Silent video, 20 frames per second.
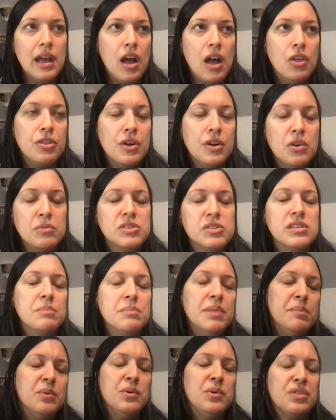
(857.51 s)
Although some
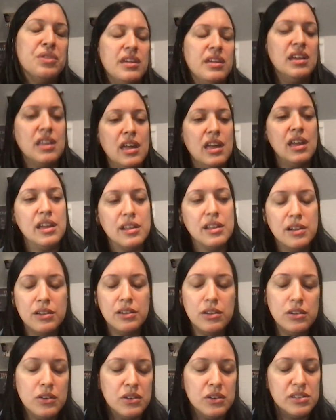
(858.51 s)
people will think,
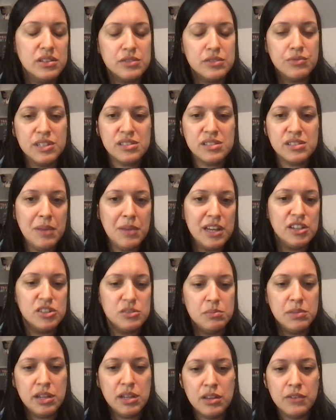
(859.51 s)
you know, it's risk
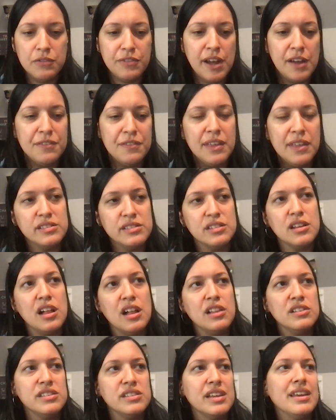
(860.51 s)
management,
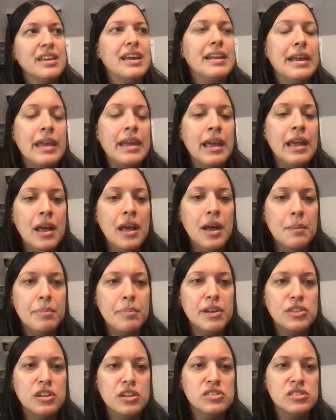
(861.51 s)
$5,000. I get it,
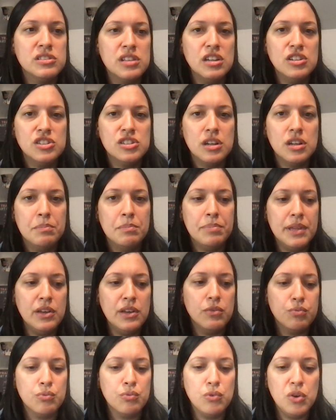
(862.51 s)
but there's such a big
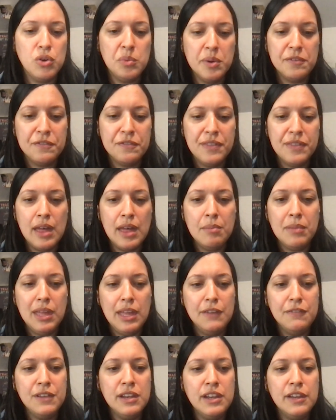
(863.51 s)
rule with them.
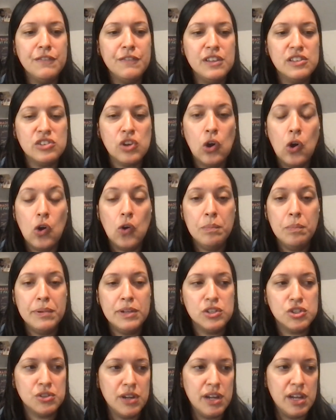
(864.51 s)
Even if it's an
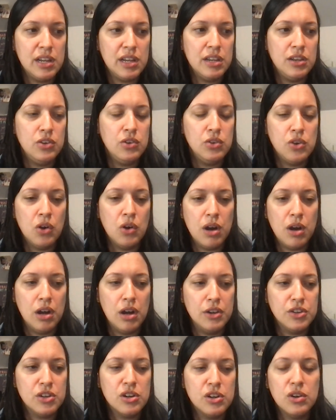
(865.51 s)
open trade and you go
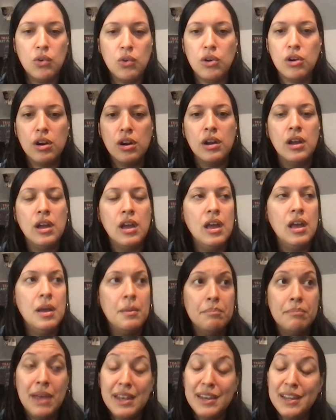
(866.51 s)
under, or
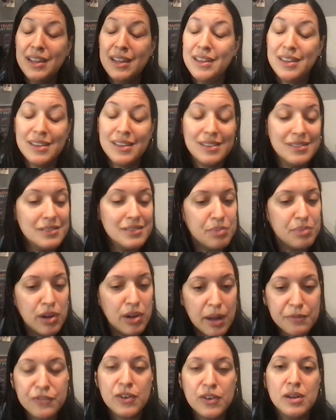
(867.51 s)
many
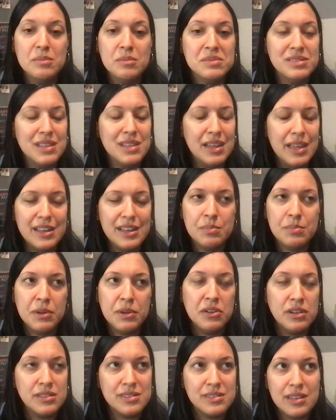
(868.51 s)
prop firms, they
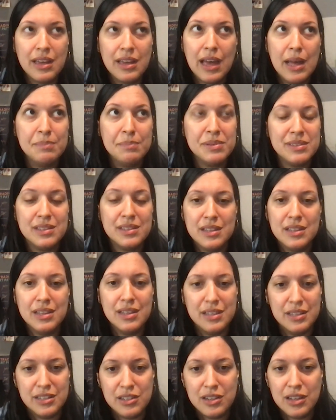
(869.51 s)
experience gaps
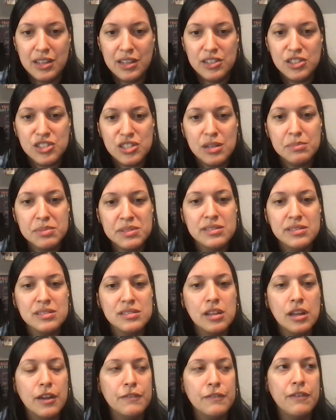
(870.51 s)
and jumps and
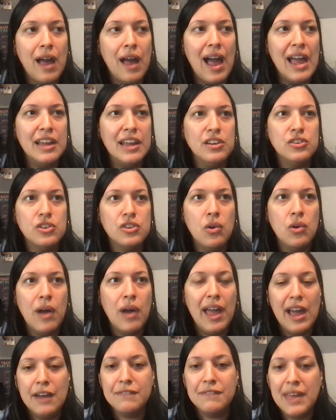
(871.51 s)
stuff. I don't
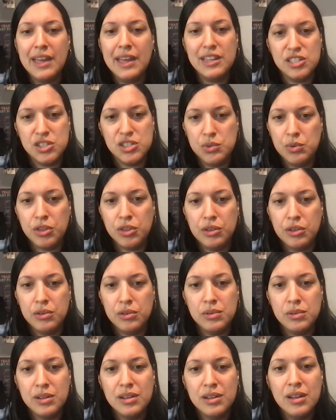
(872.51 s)
have that issue with
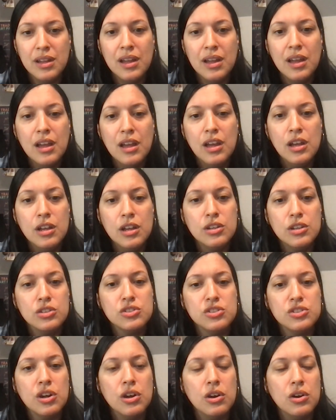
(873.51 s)
you.
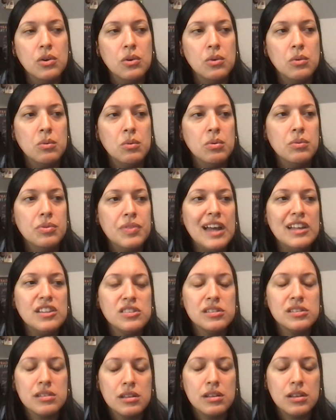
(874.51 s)
So
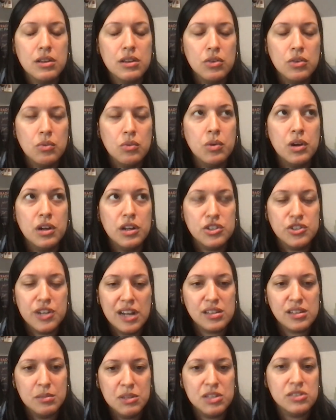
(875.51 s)
that's what
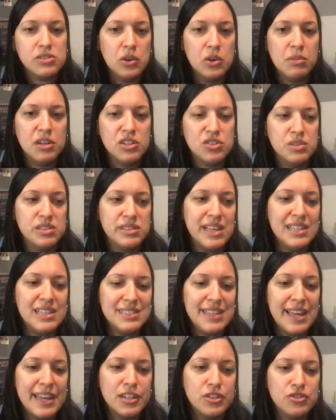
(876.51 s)
attracted me so much, was that
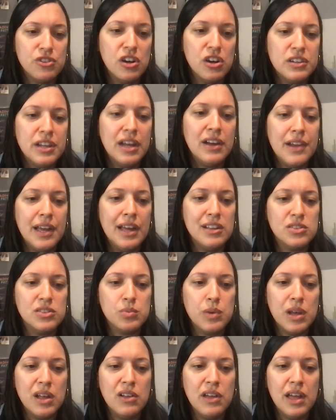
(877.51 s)
static drawdown, as
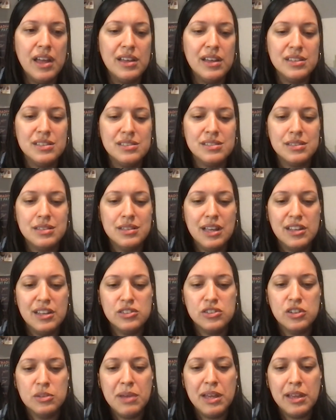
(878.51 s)
well as,
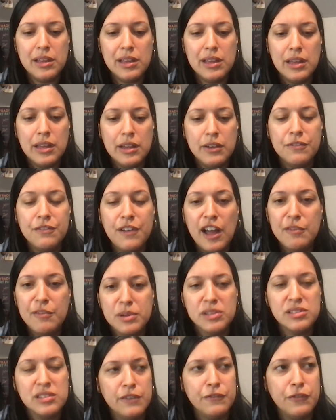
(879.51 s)
yes, you're making
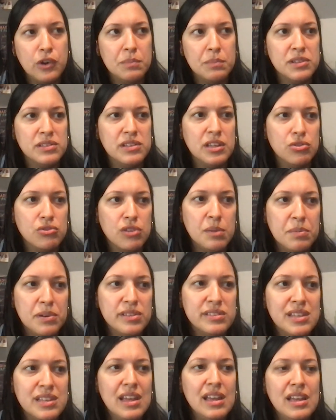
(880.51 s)
5%, 4%,
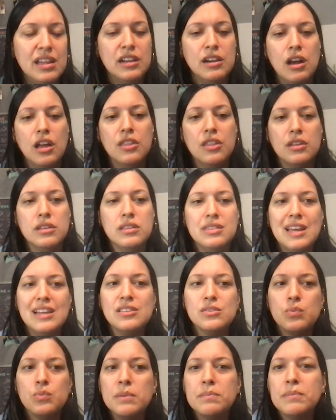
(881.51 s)
3%, and
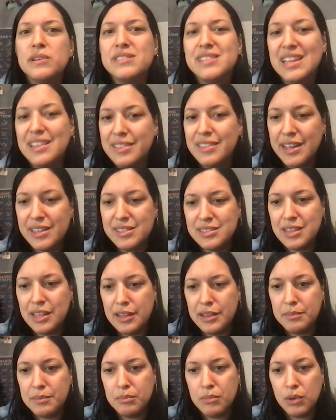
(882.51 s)
that's 1% less
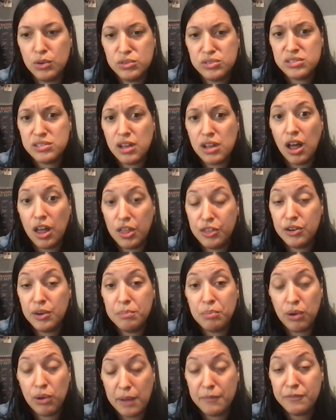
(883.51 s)
than most other
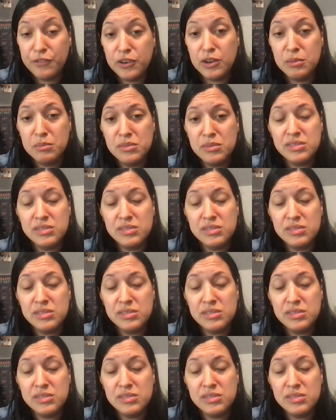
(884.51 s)
prop firms.